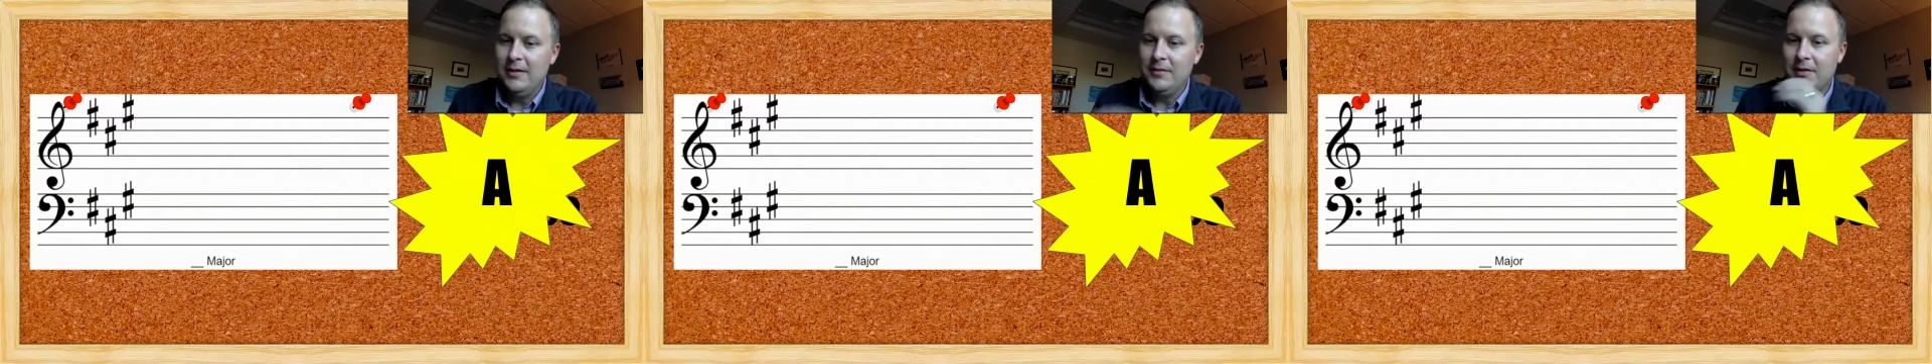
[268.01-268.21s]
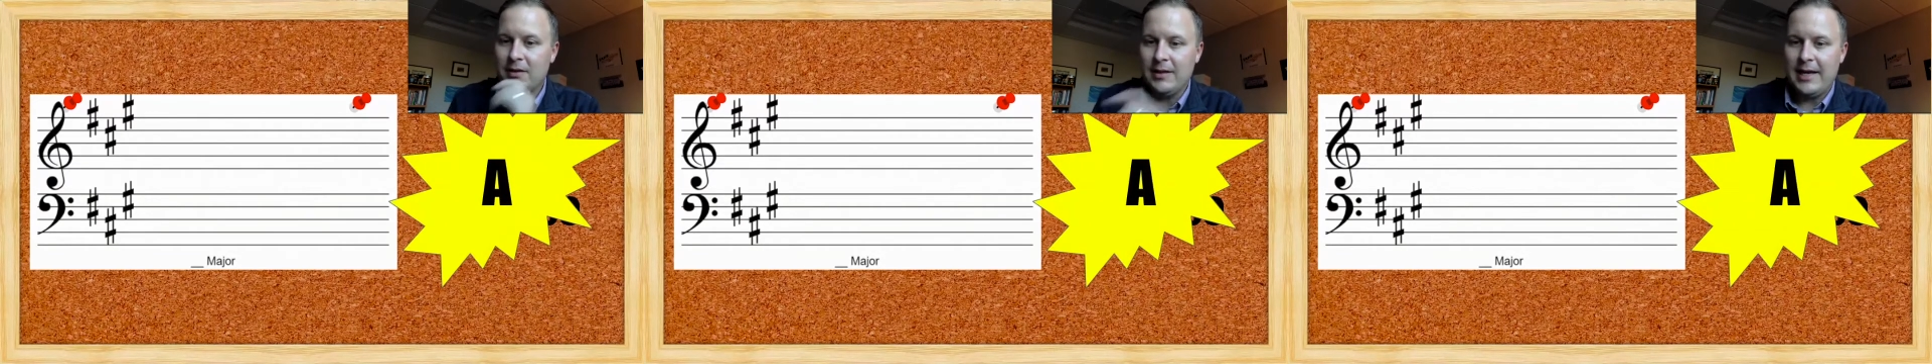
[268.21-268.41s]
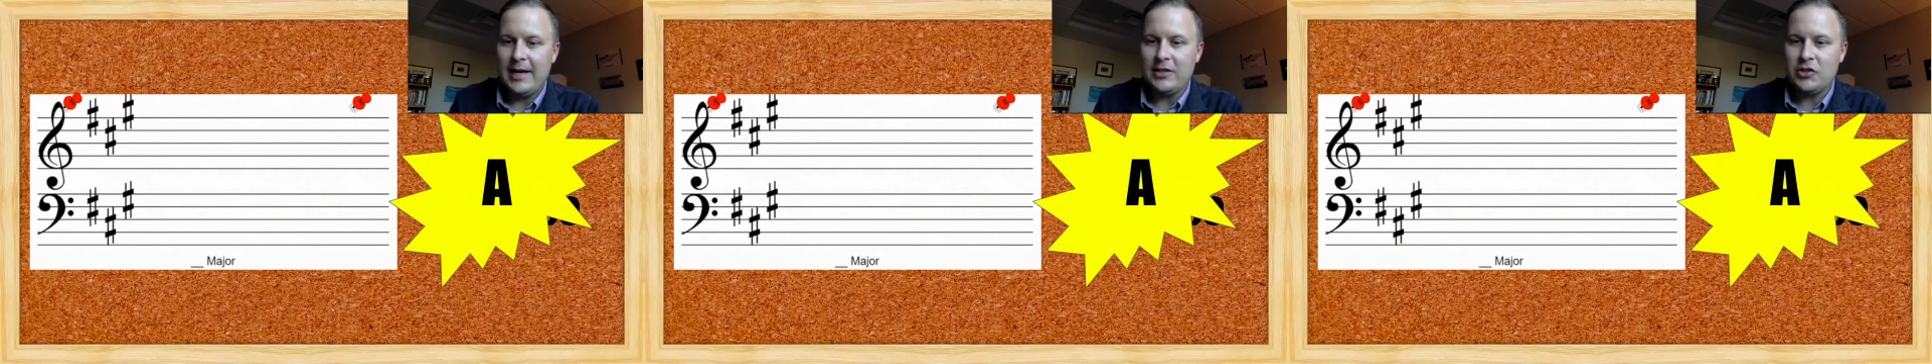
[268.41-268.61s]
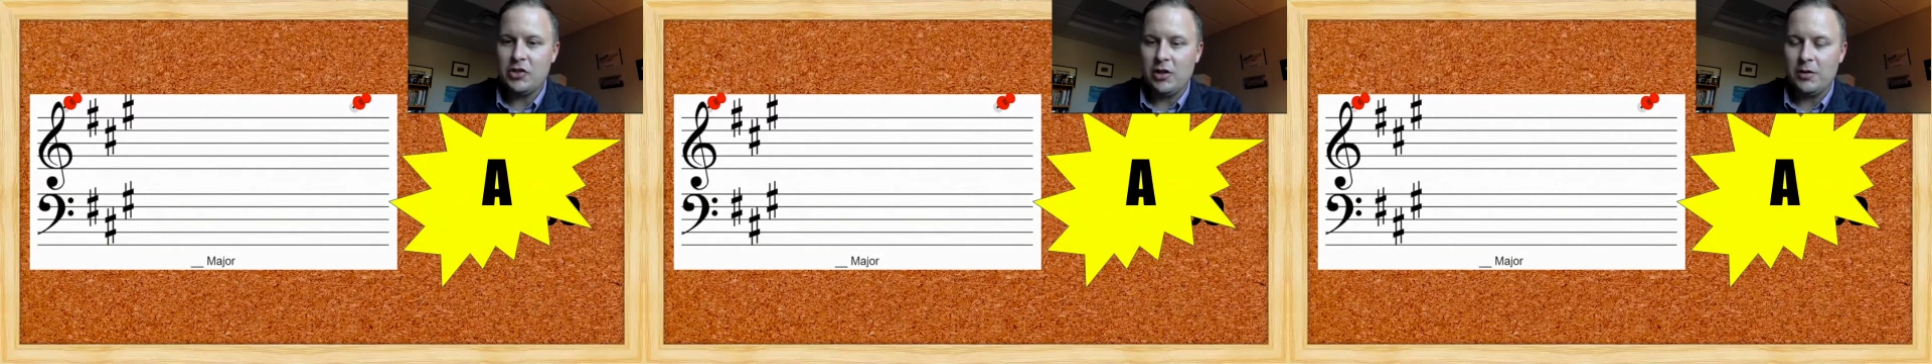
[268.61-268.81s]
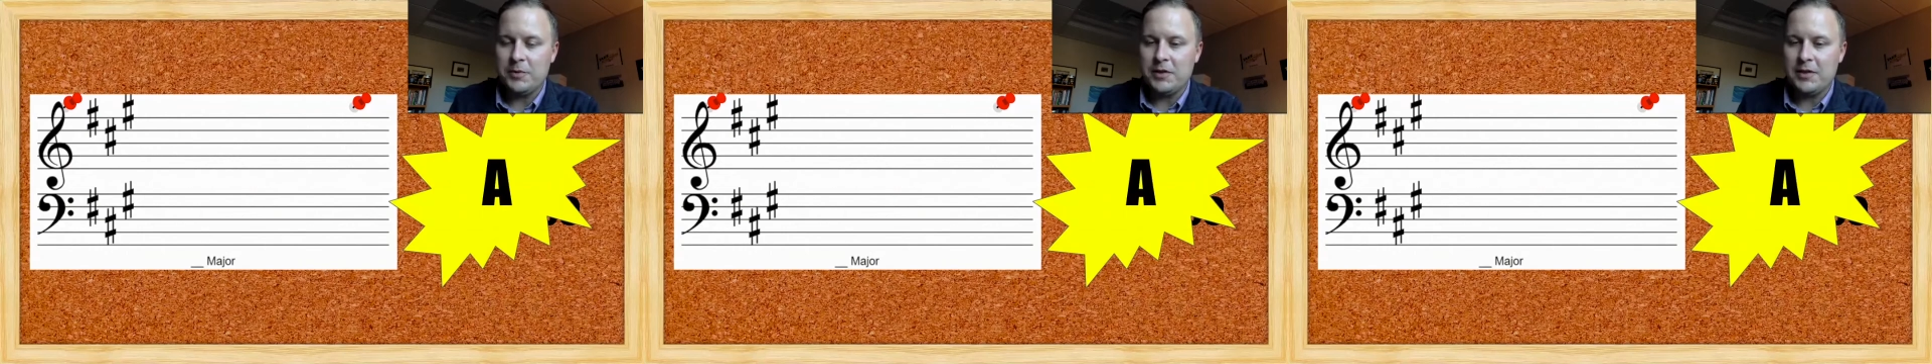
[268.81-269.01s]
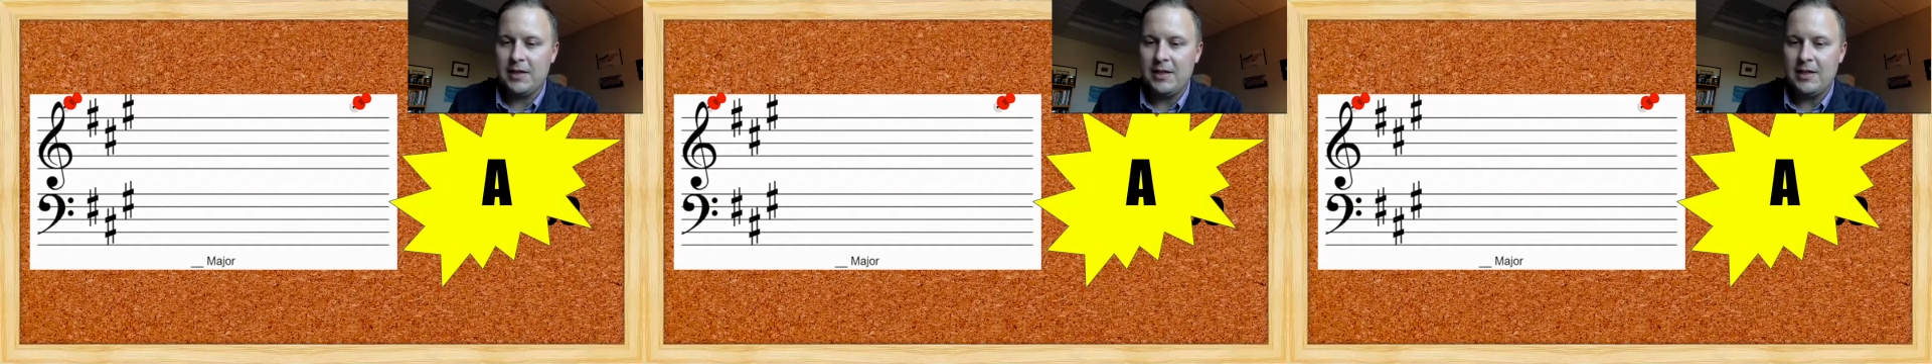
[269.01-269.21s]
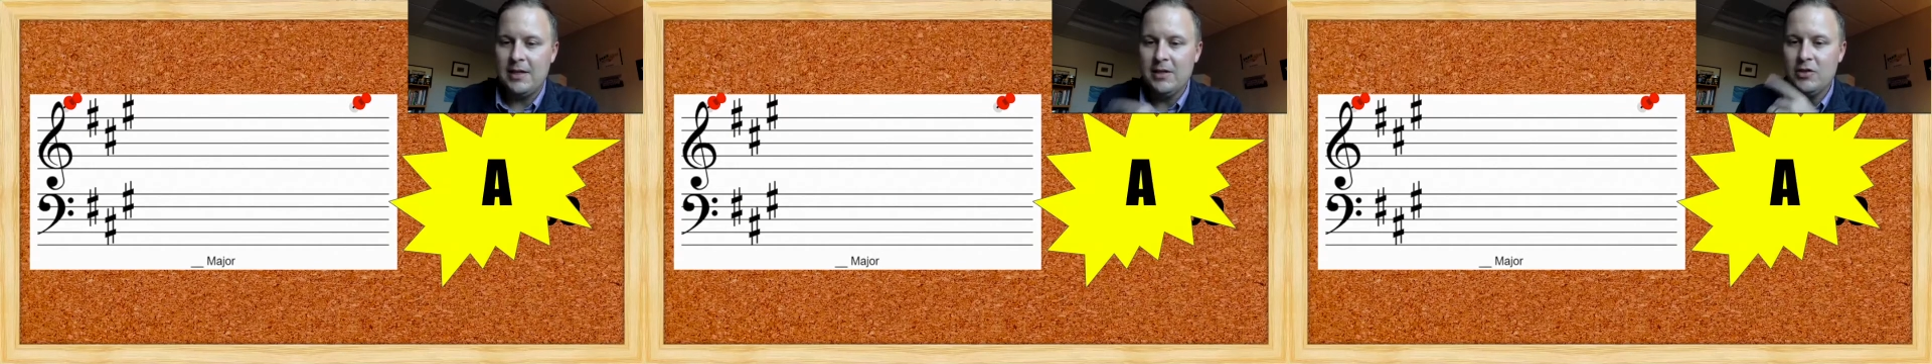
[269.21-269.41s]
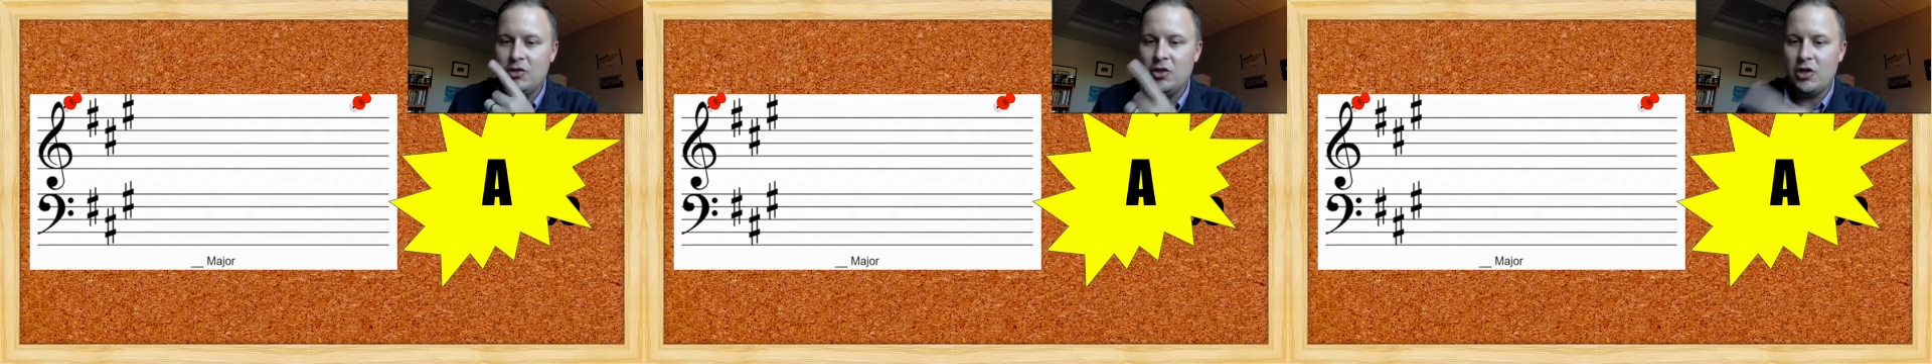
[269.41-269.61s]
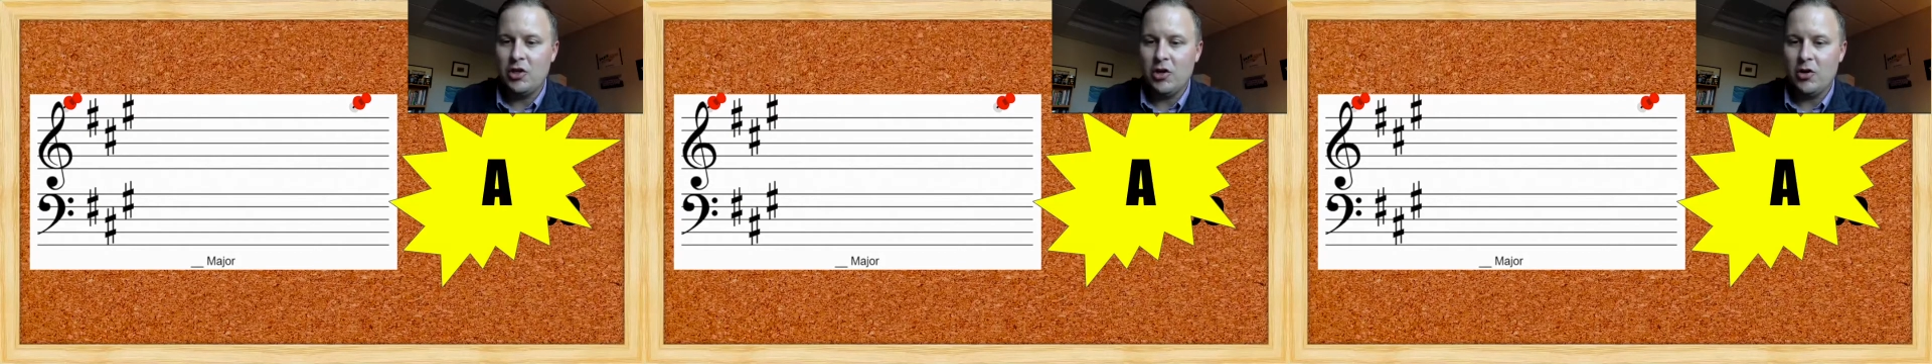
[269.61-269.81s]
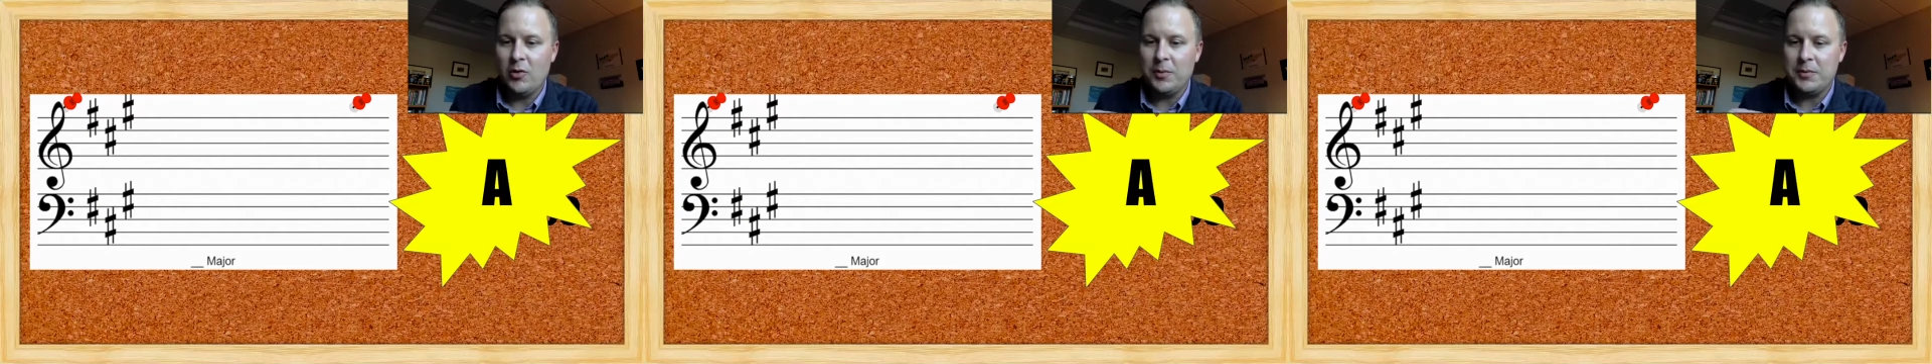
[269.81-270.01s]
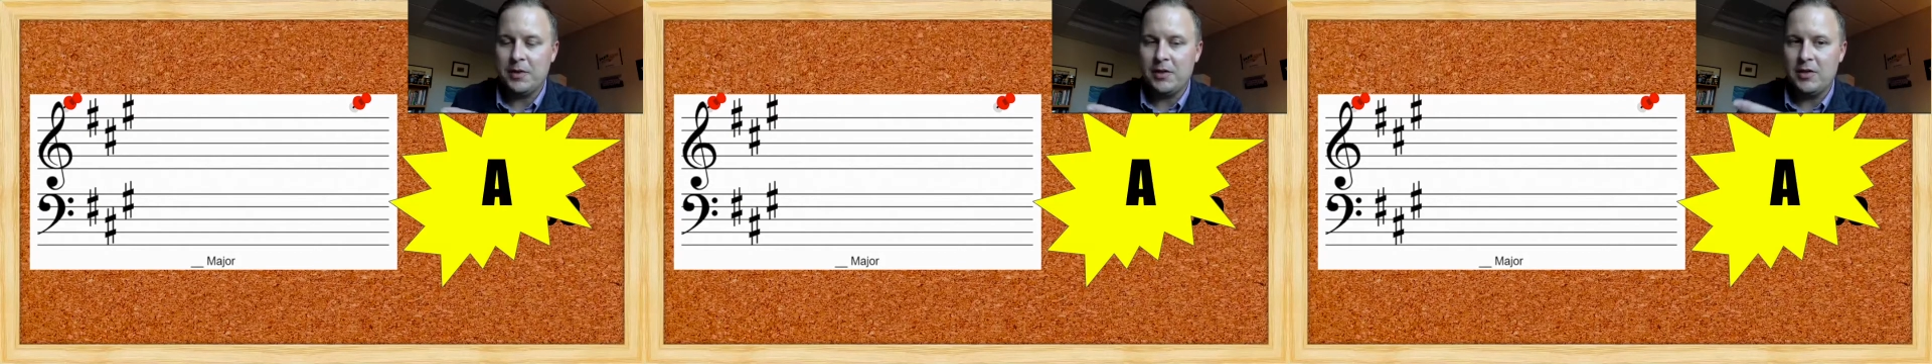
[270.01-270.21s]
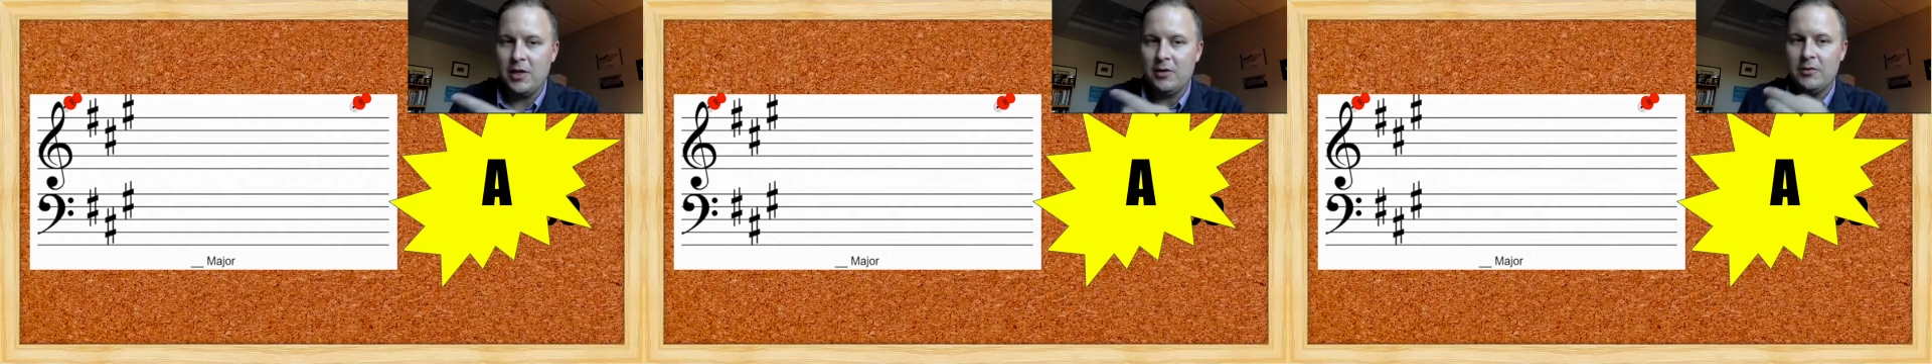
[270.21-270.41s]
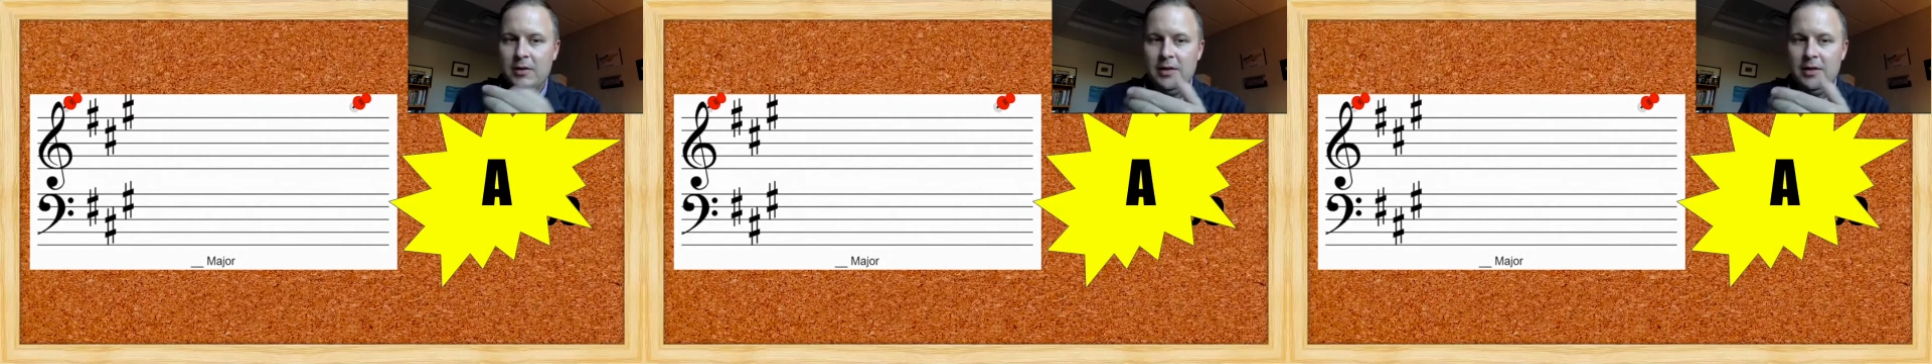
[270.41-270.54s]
The last sharp's T, you go up to do.